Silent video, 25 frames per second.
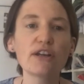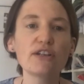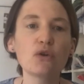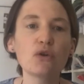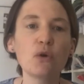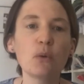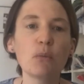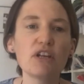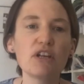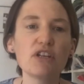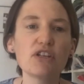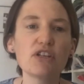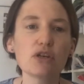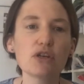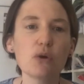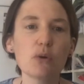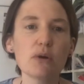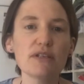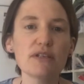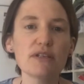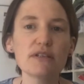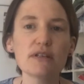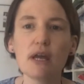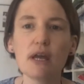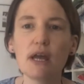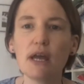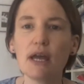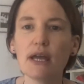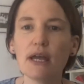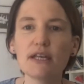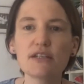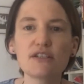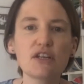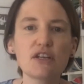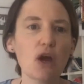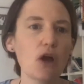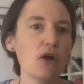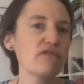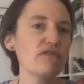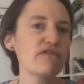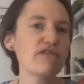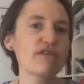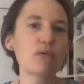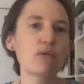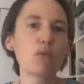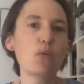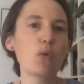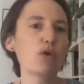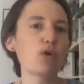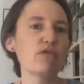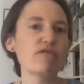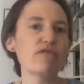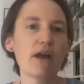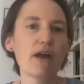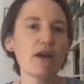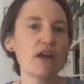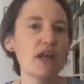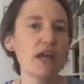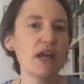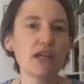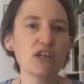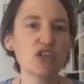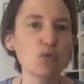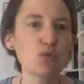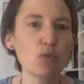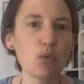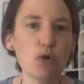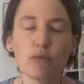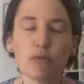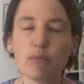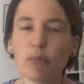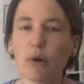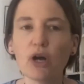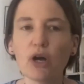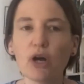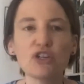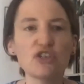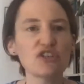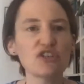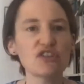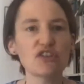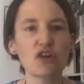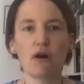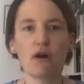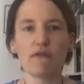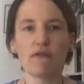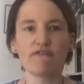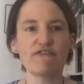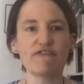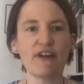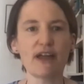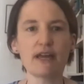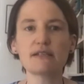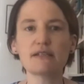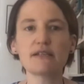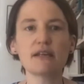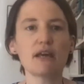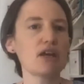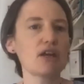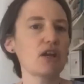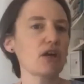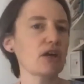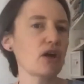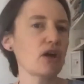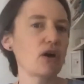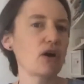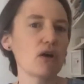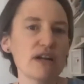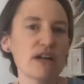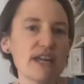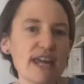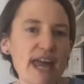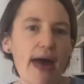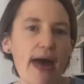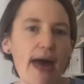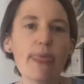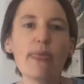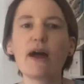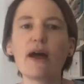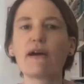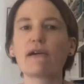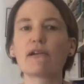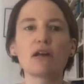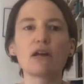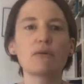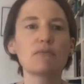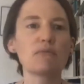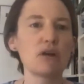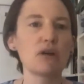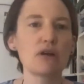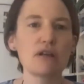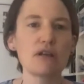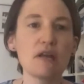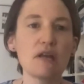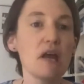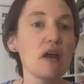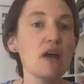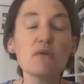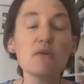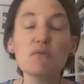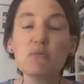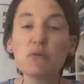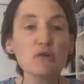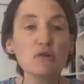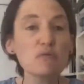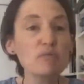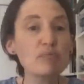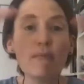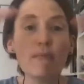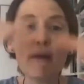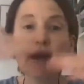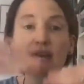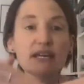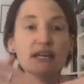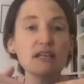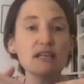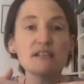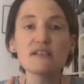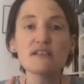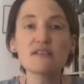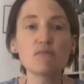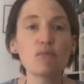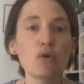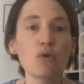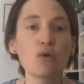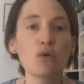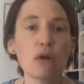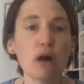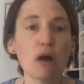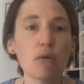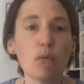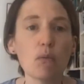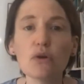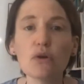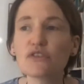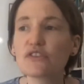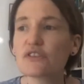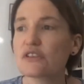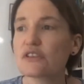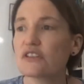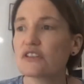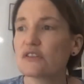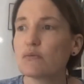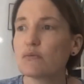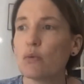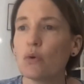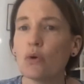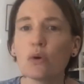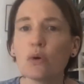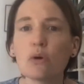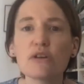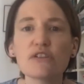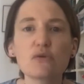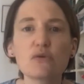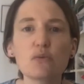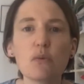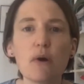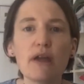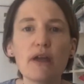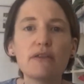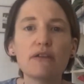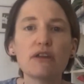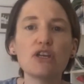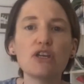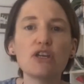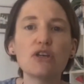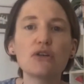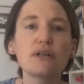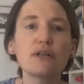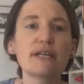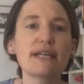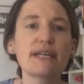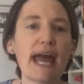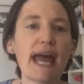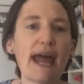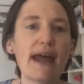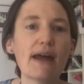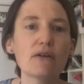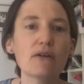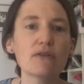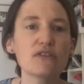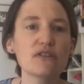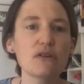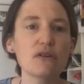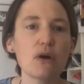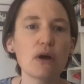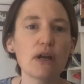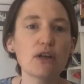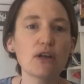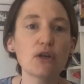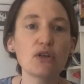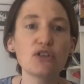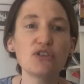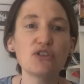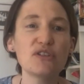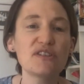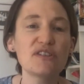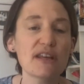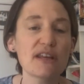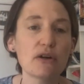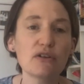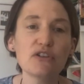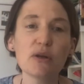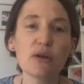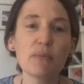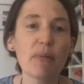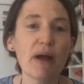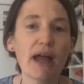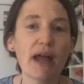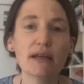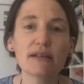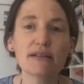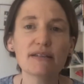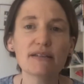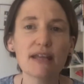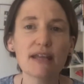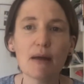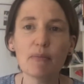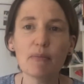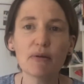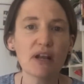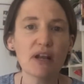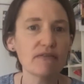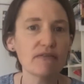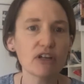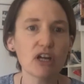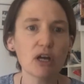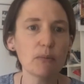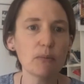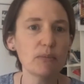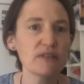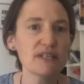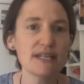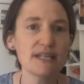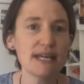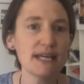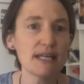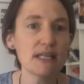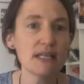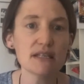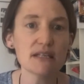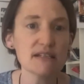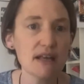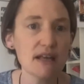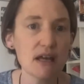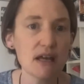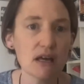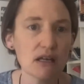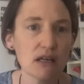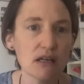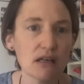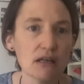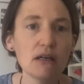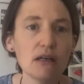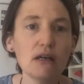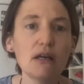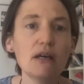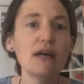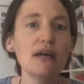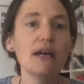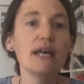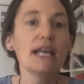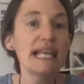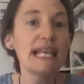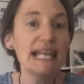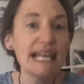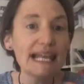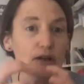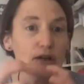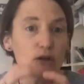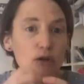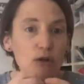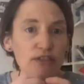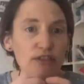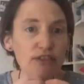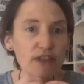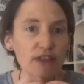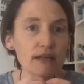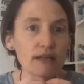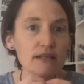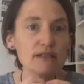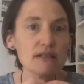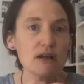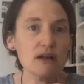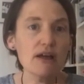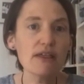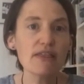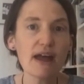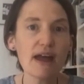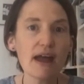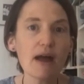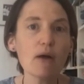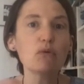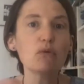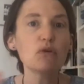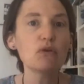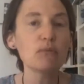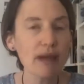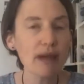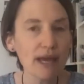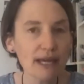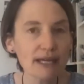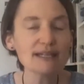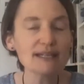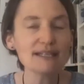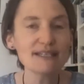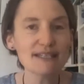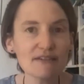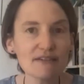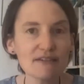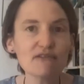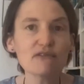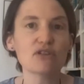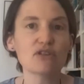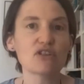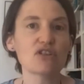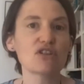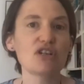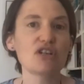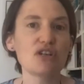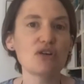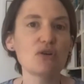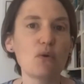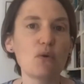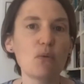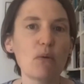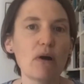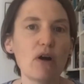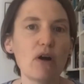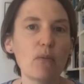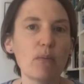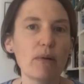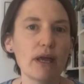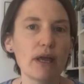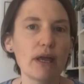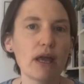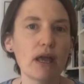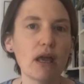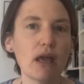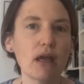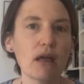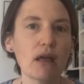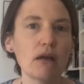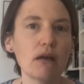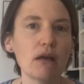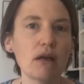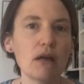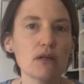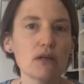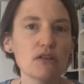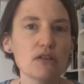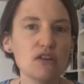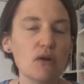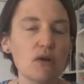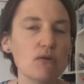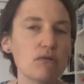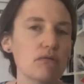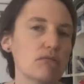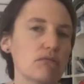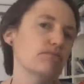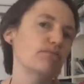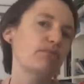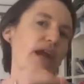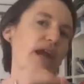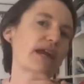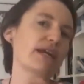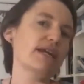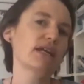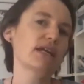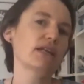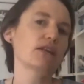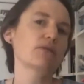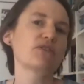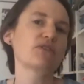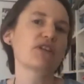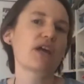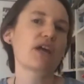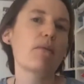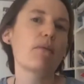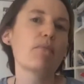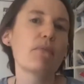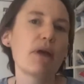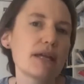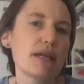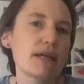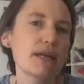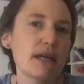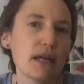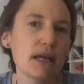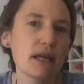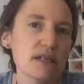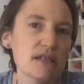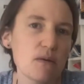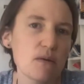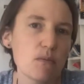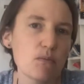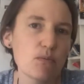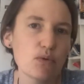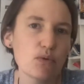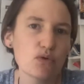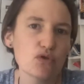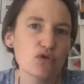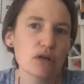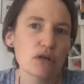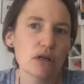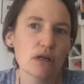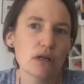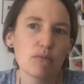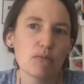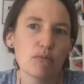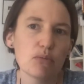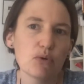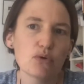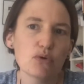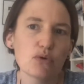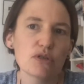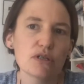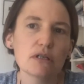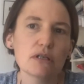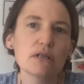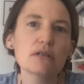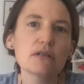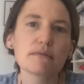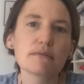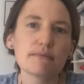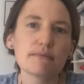normally do is go for a walk around Hitchwood, but I just can't face it and I can't get there, and well, make it smaller. What's the smallest way that you could get outside? Could you sit on your back step and have a cup of tea in the sun? Little things like that will make a difference to your well-being. So breaking them down, making it simple is really important.